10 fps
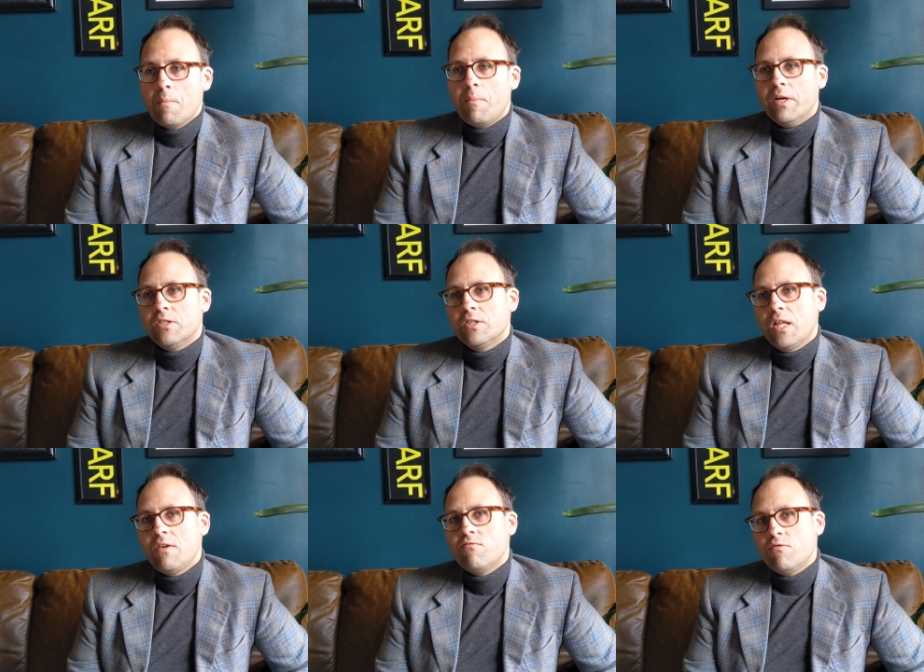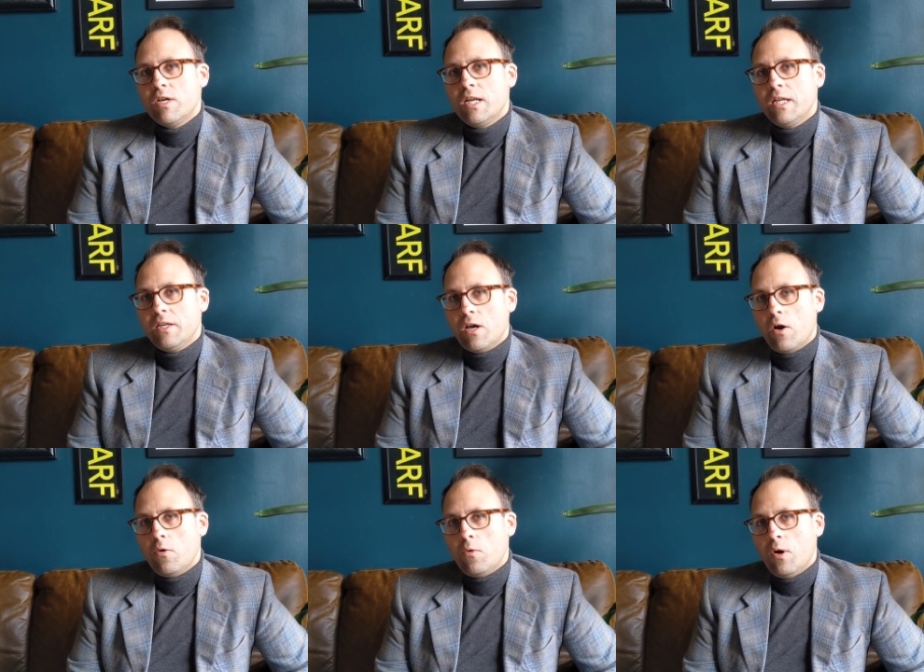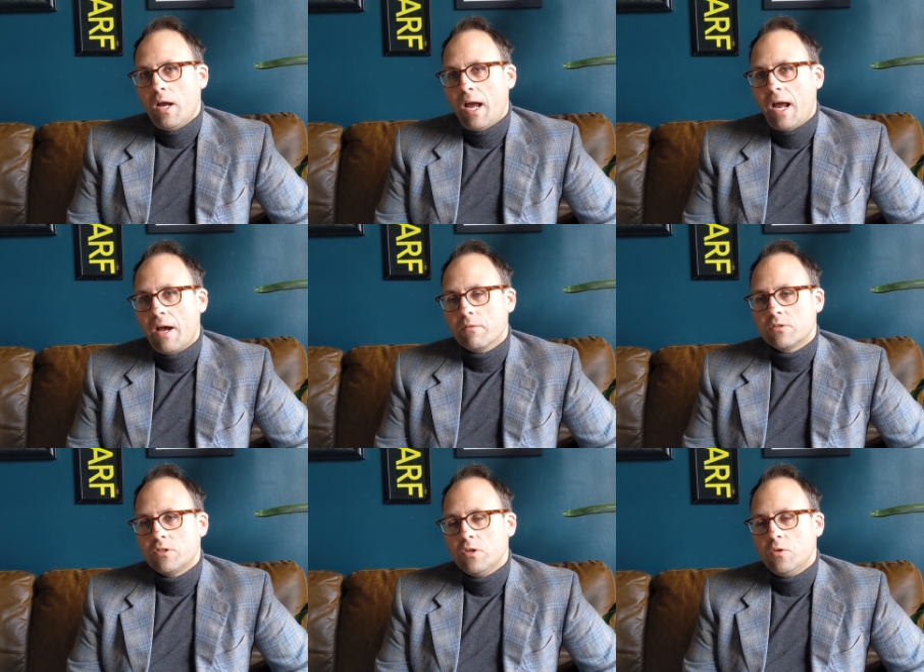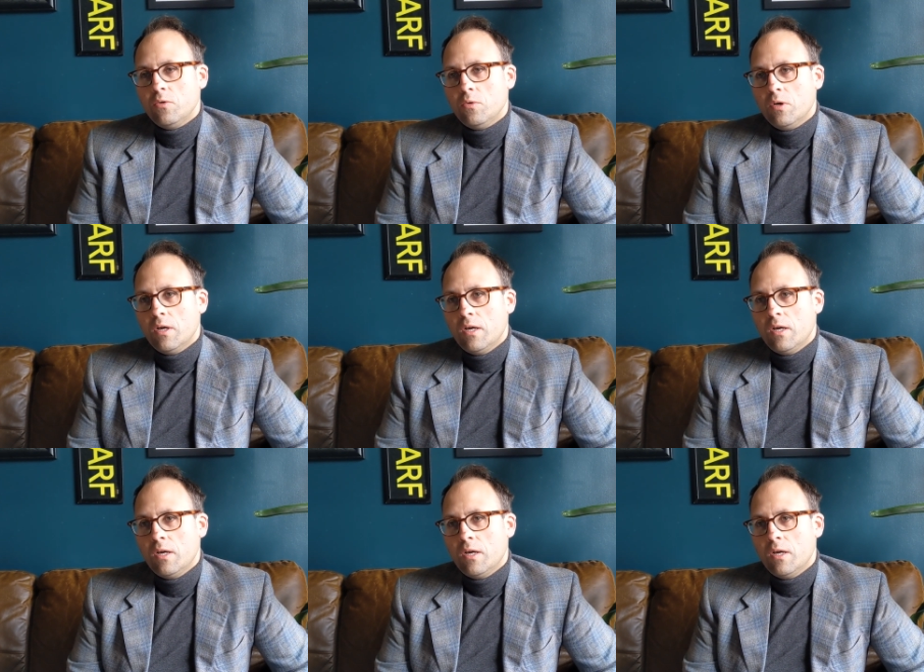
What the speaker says: But do they really know how to